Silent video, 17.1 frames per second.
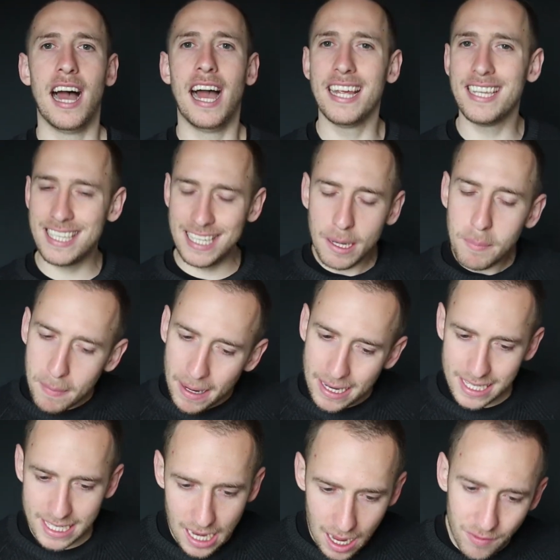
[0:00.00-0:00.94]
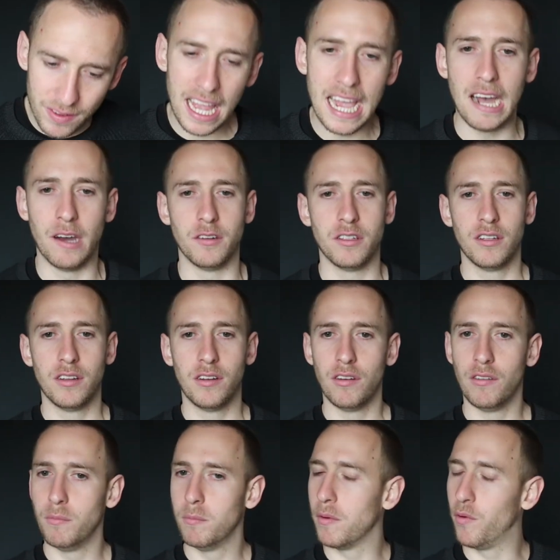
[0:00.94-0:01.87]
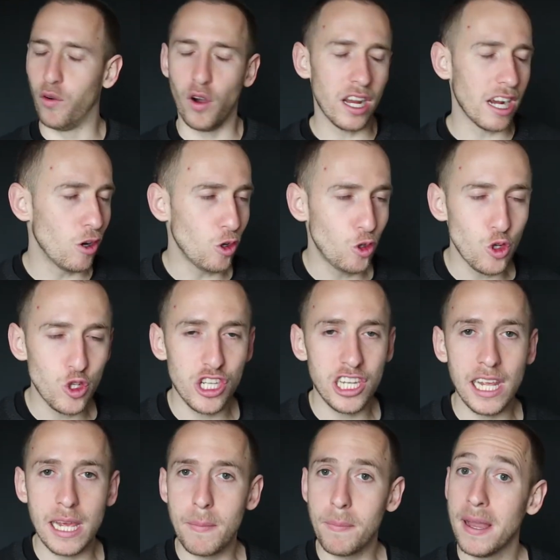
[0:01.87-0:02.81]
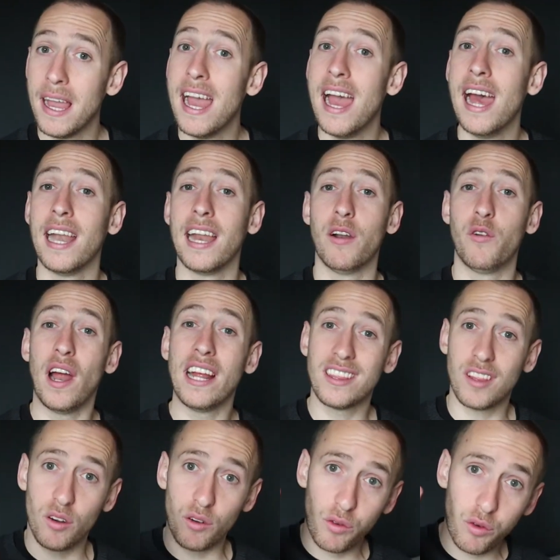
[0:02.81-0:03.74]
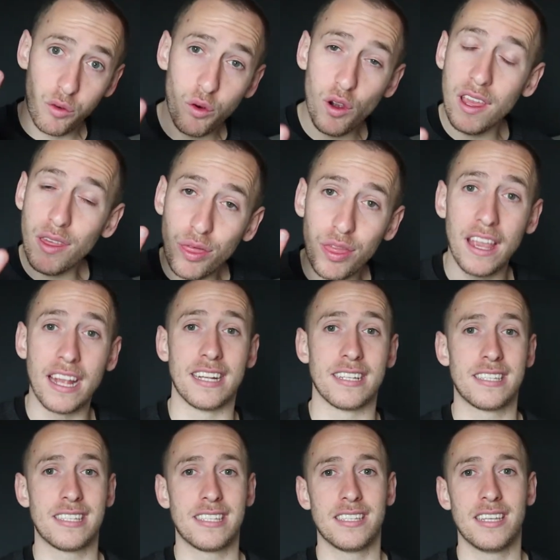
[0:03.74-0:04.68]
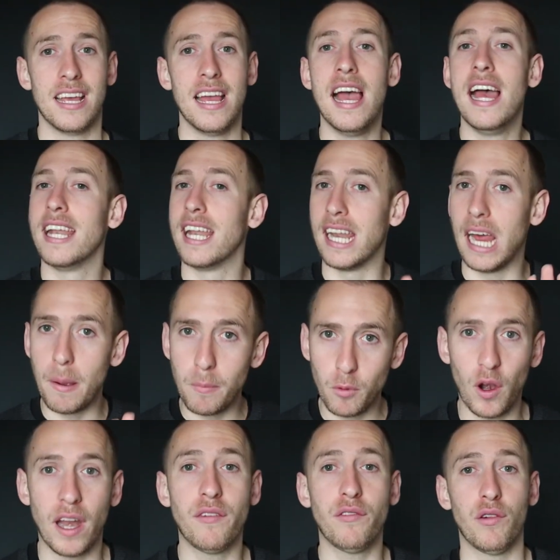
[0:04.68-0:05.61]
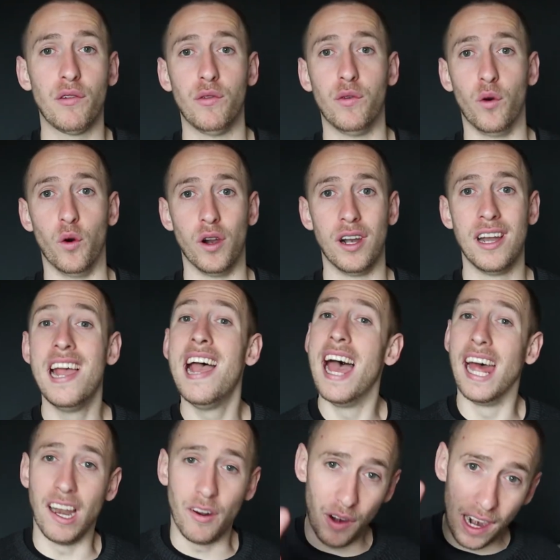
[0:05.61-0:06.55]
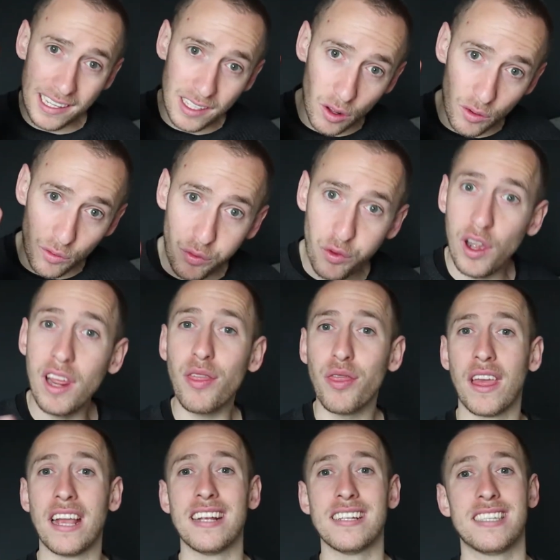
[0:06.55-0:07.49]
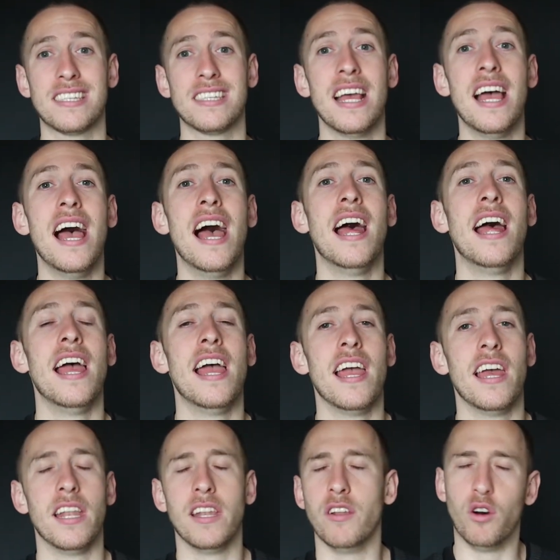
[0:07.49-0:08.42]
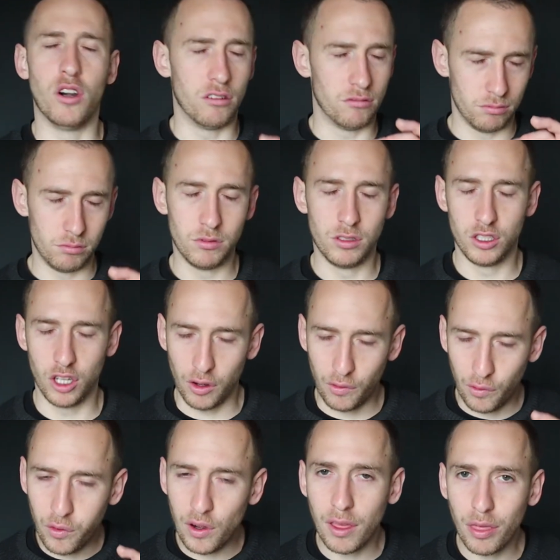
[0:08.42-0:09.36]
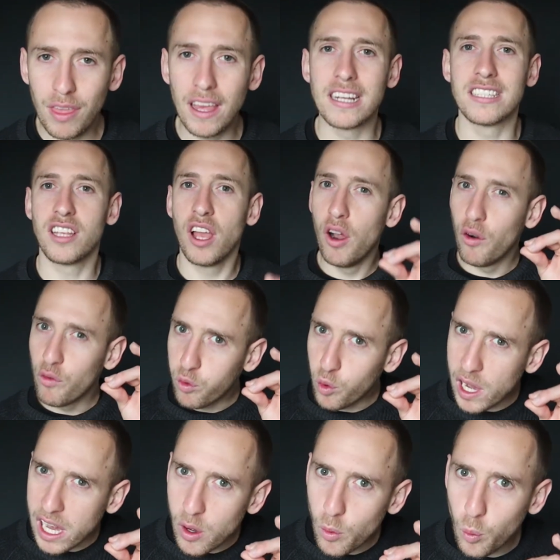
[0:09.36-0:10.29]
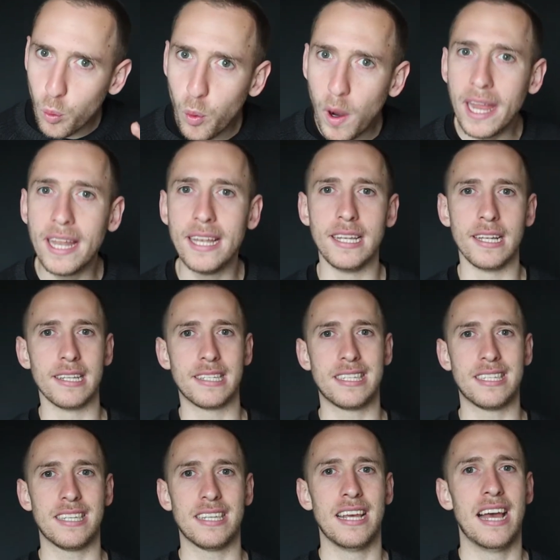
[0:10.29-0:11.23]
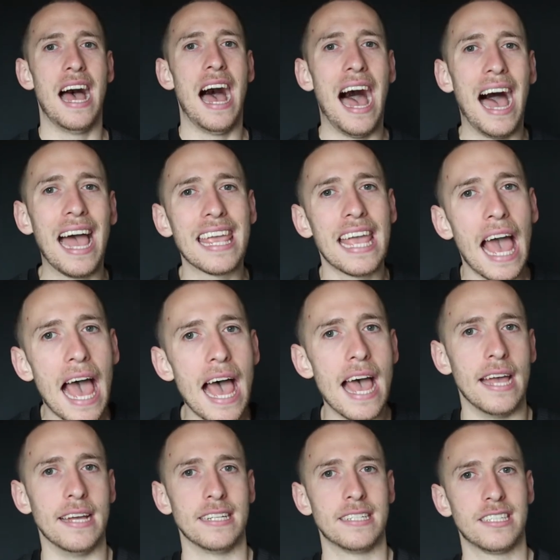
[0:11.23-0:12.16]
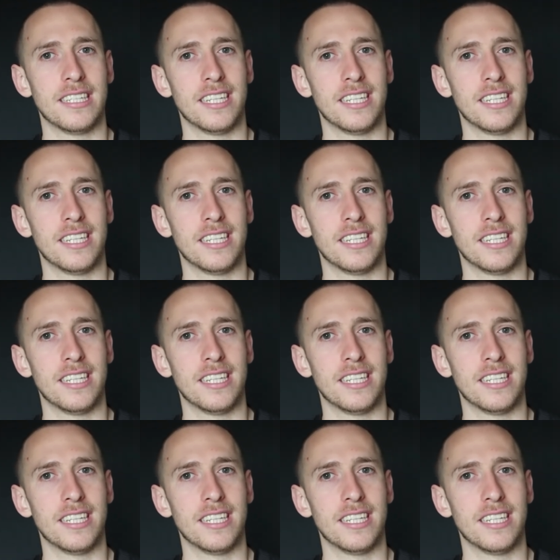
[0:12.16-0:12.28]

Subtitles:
I sit myself down before I go to sleep and I write down three things that I'm grateful for. And I write down three things, no, not three things, three wins I had.